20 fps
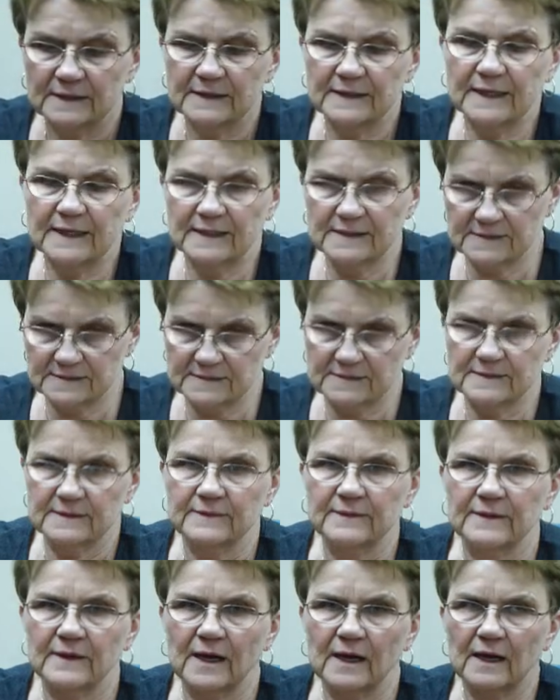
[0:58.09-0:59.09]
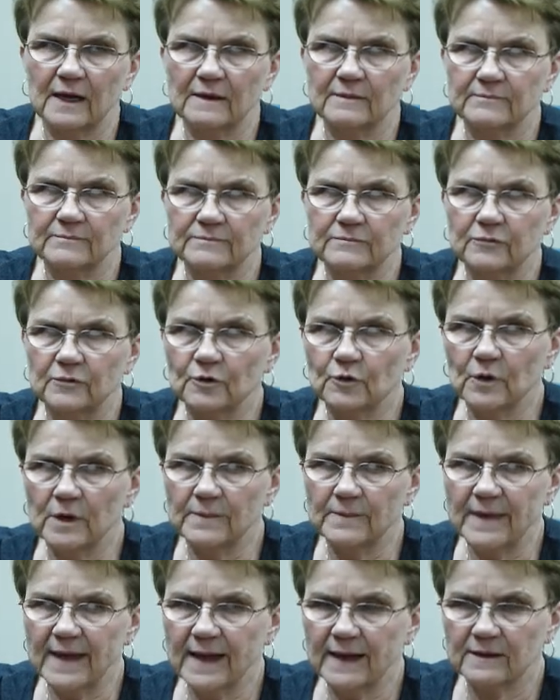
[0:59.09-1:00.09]
Yes. Uh, we're going
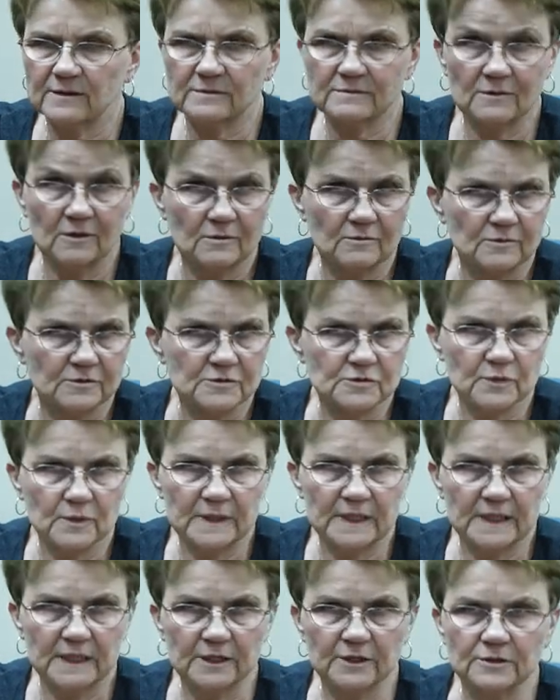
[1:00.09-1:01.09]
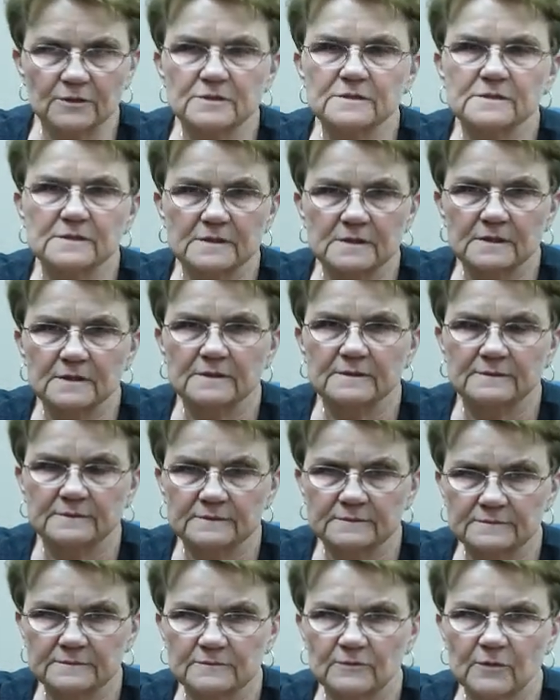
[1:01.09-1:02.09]
back almost 20 years
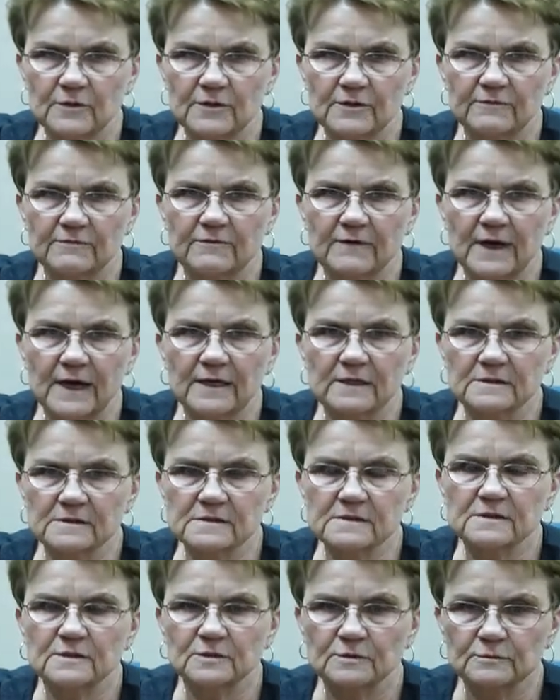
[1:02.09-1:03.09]
worth of files.